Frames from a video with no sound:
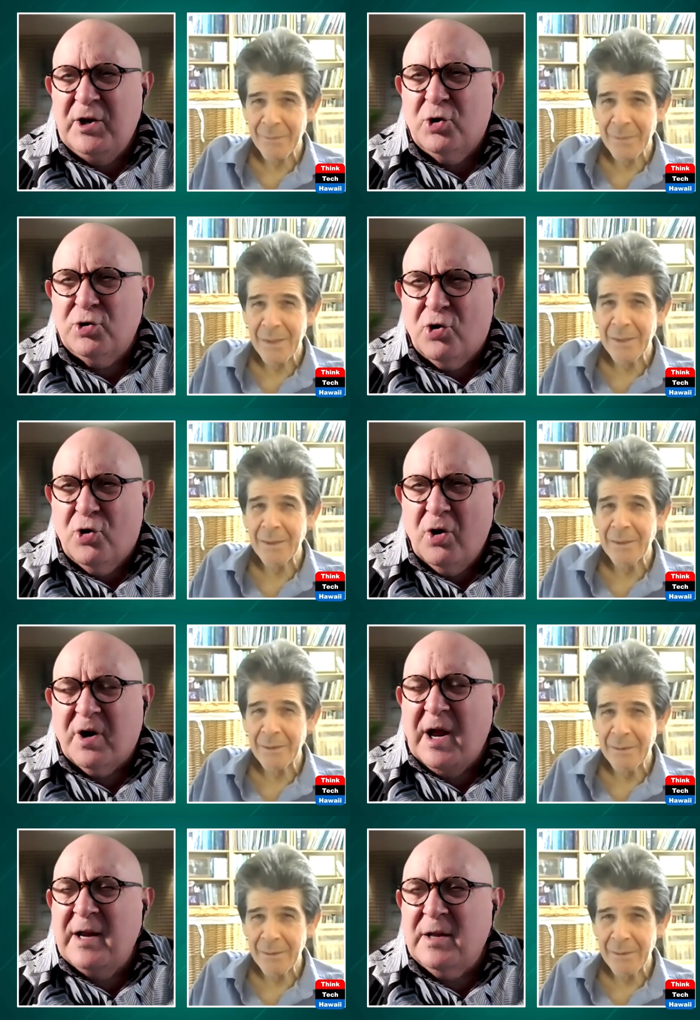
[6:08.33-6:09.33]
Speaker 1: could
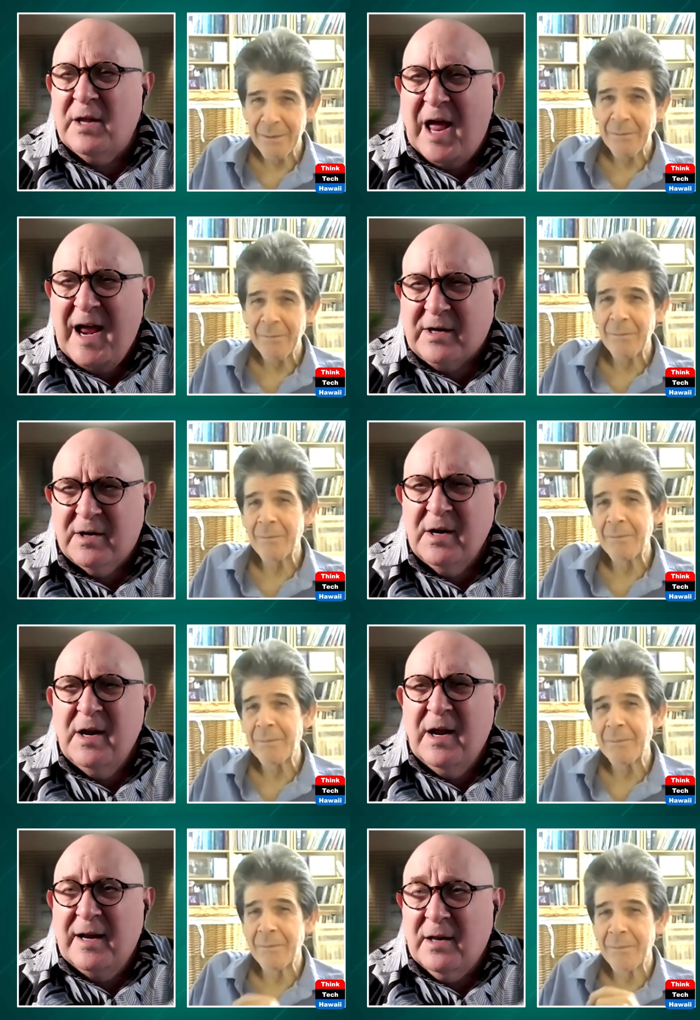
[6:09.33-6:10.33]
cook and like
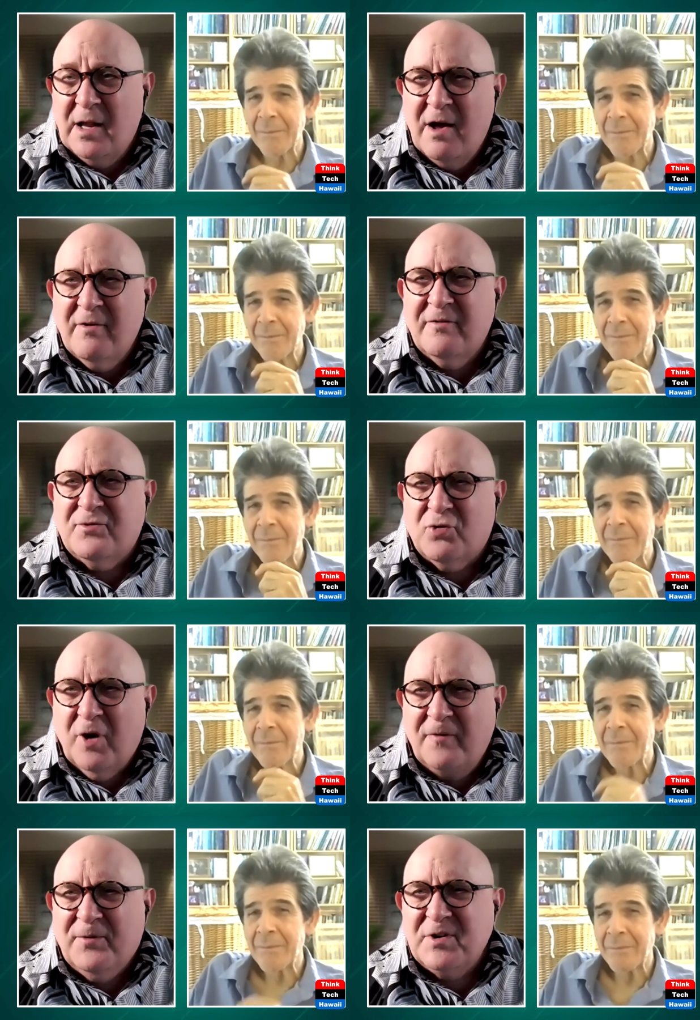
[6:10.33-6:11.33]
and love
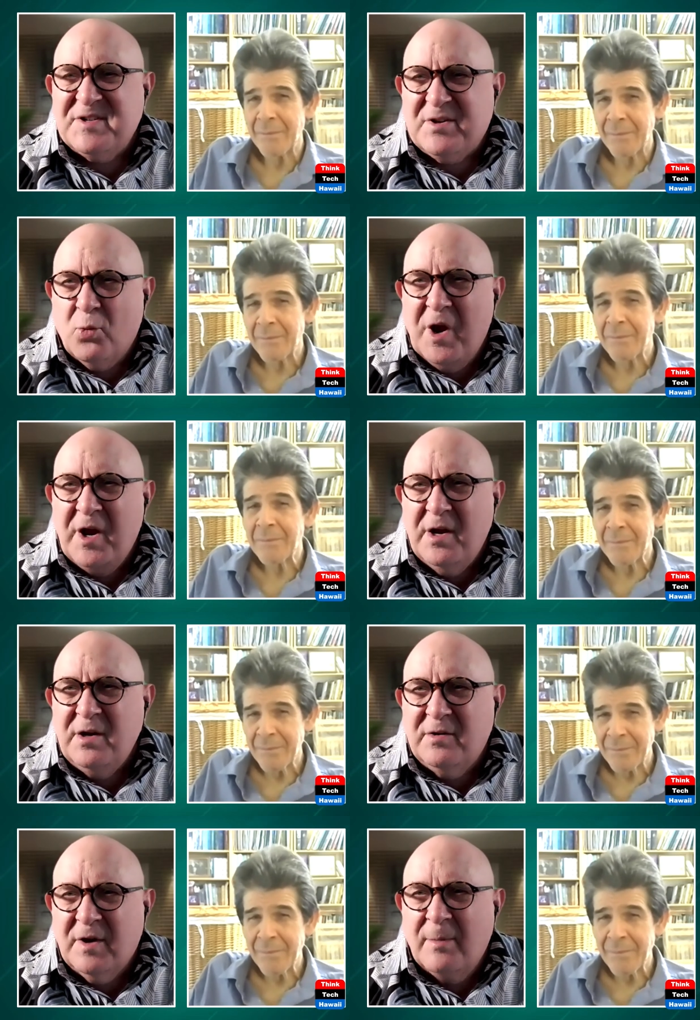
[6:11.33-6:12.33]
truffles the way
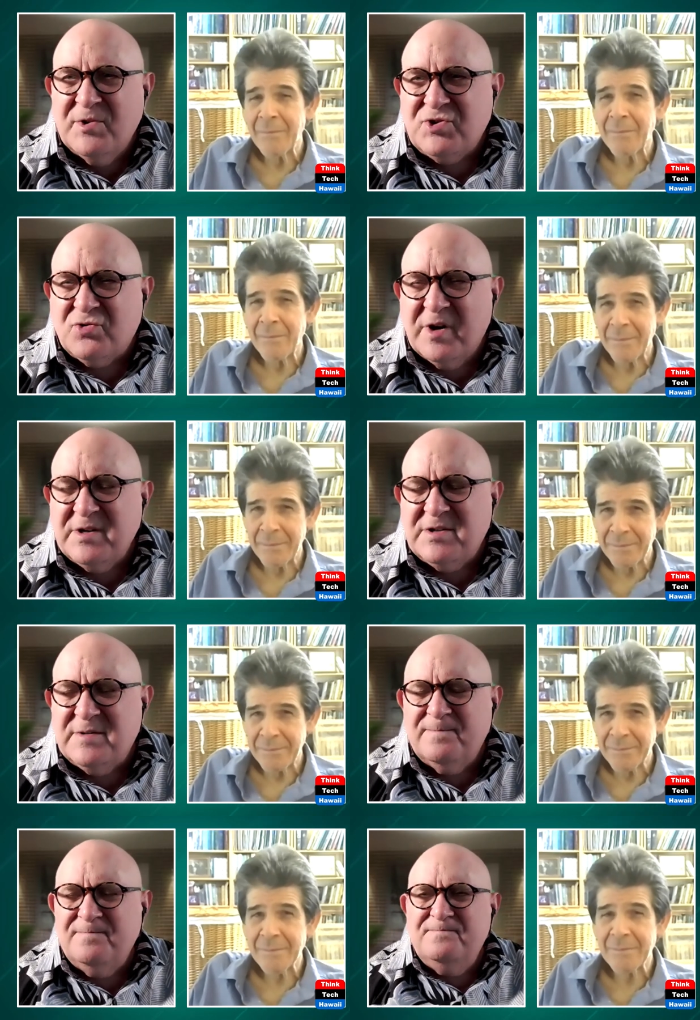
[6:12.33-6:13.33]
he
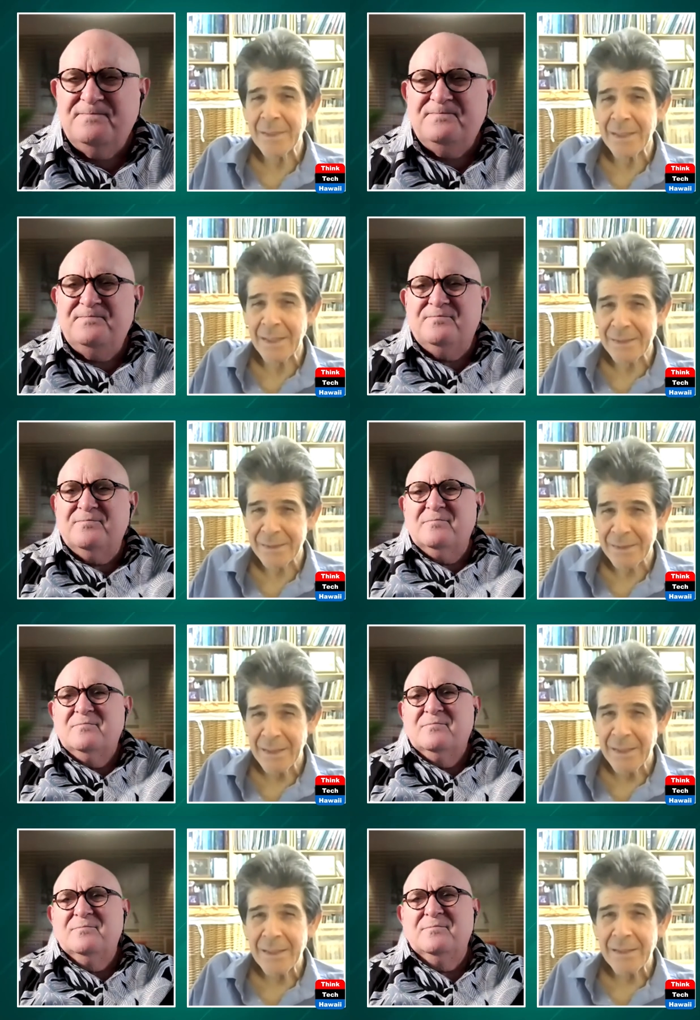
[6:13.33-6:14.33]
demonstrates. Yes,
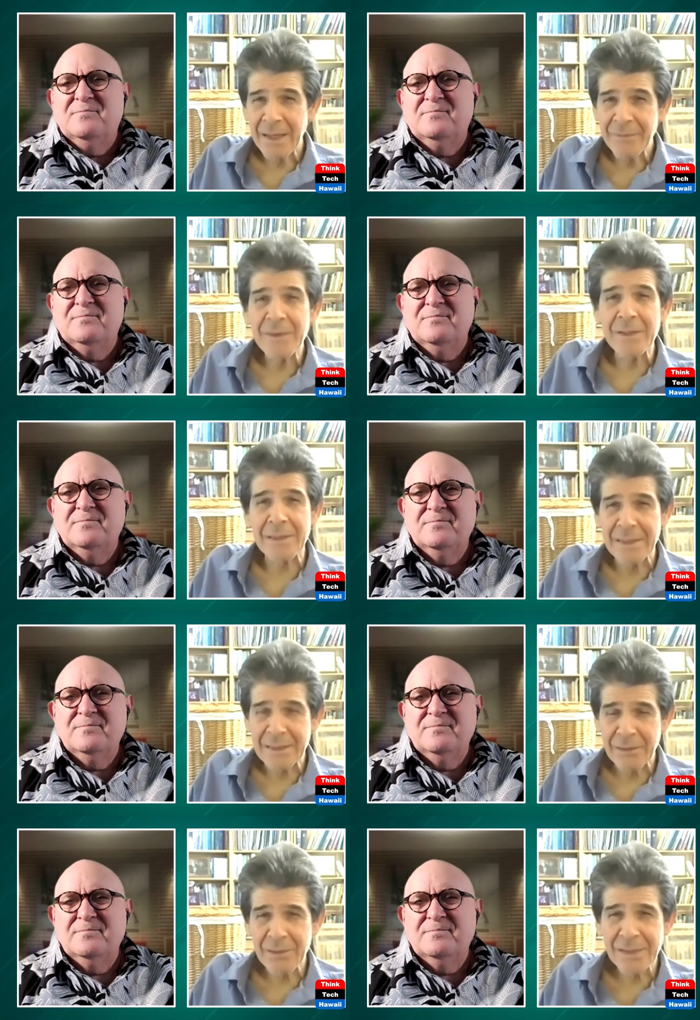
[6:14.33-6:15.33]

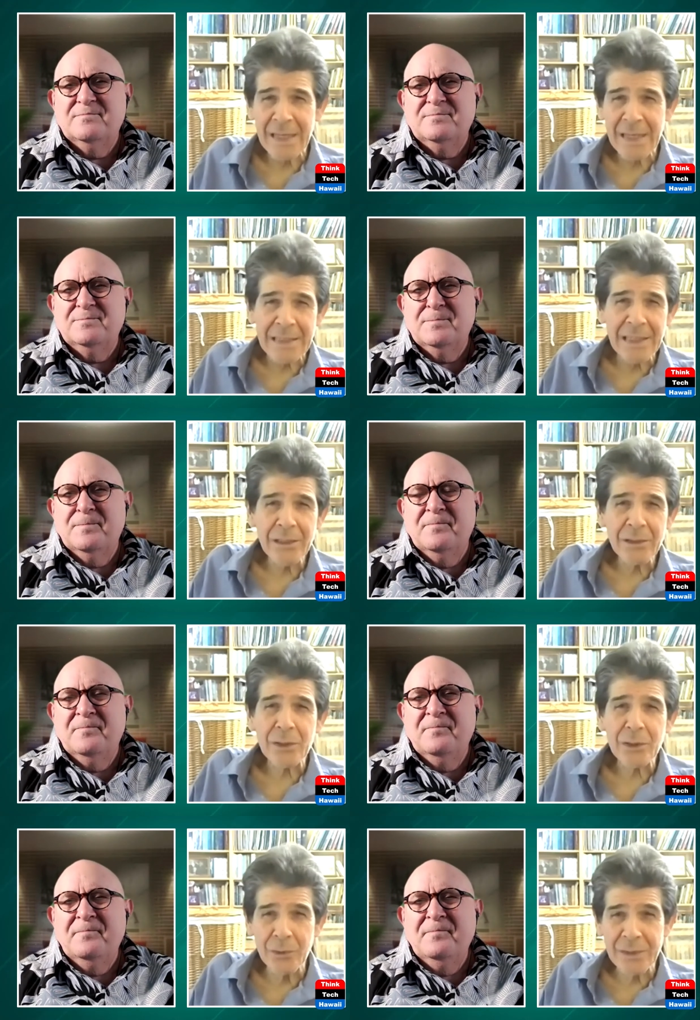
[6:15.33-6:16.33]
Speaker 2: definitely. That's little
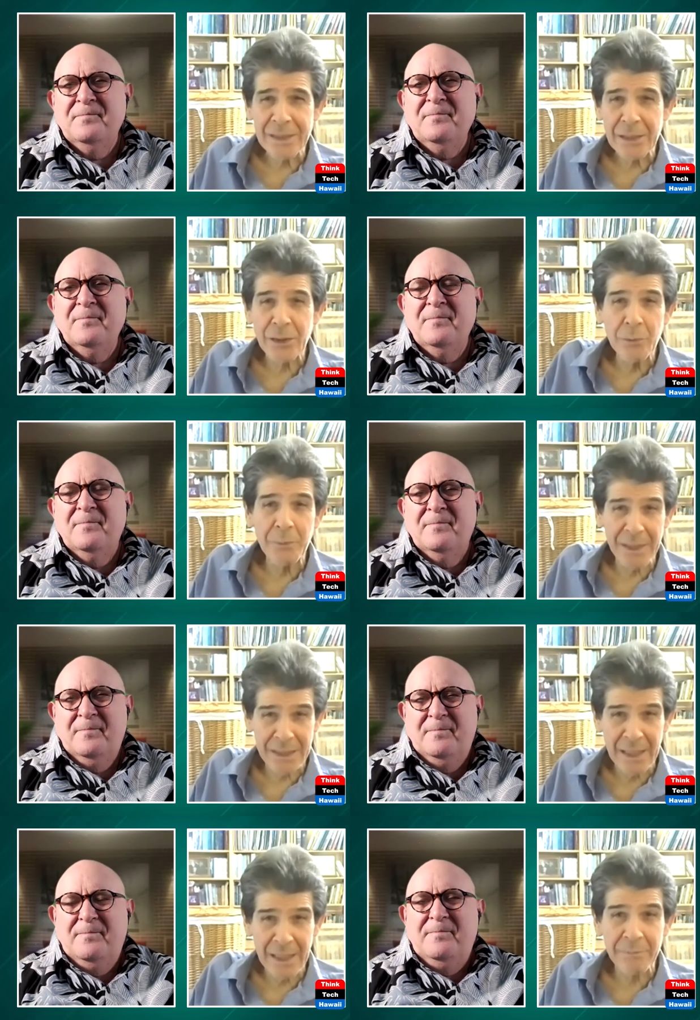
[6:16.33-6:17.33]
clues that you
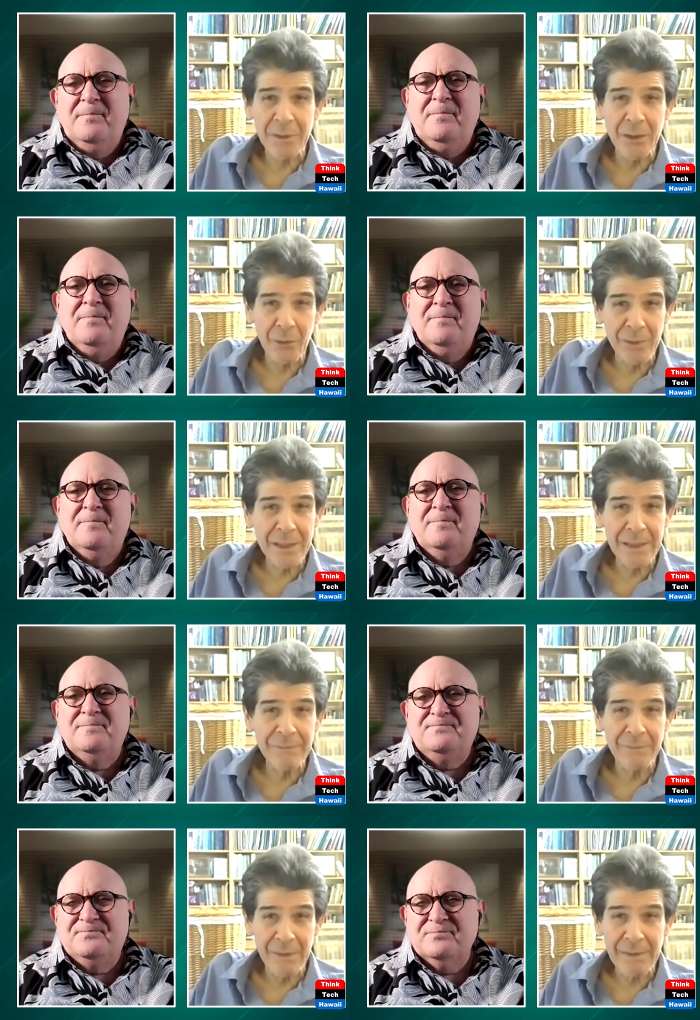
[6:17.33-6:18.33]
picked up, you know,
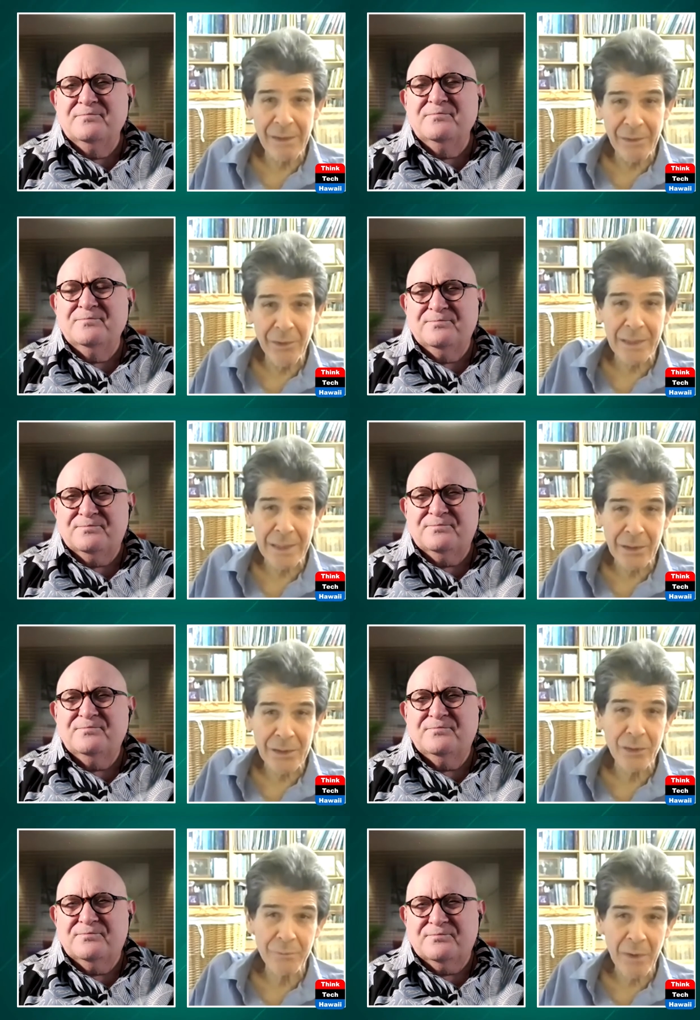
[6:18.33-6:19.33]
really early,
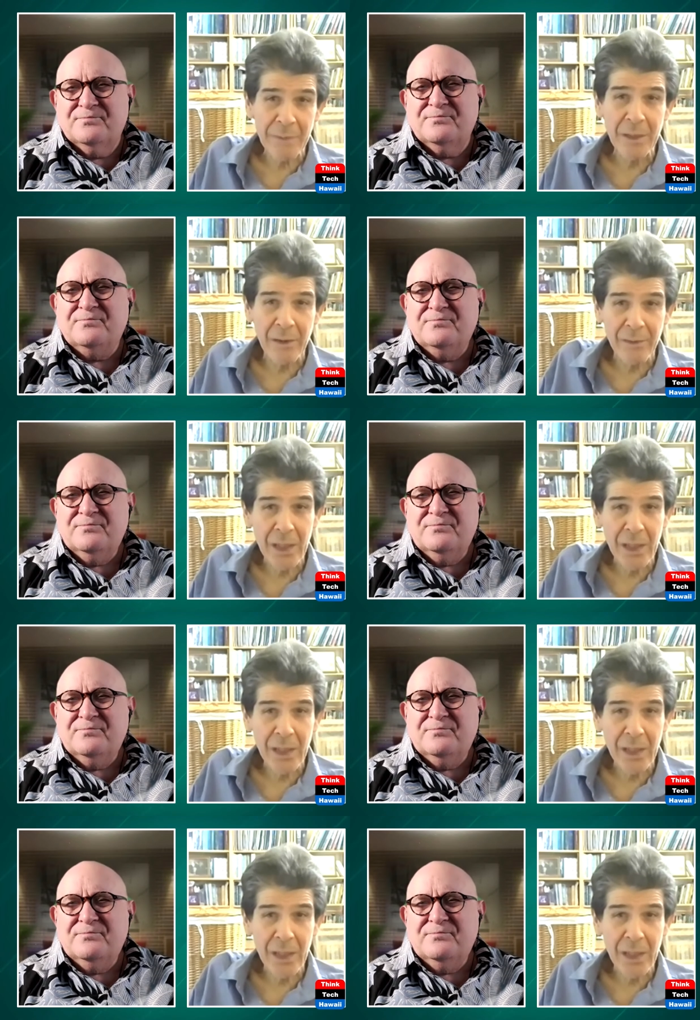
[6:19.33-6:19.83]
because you probably are a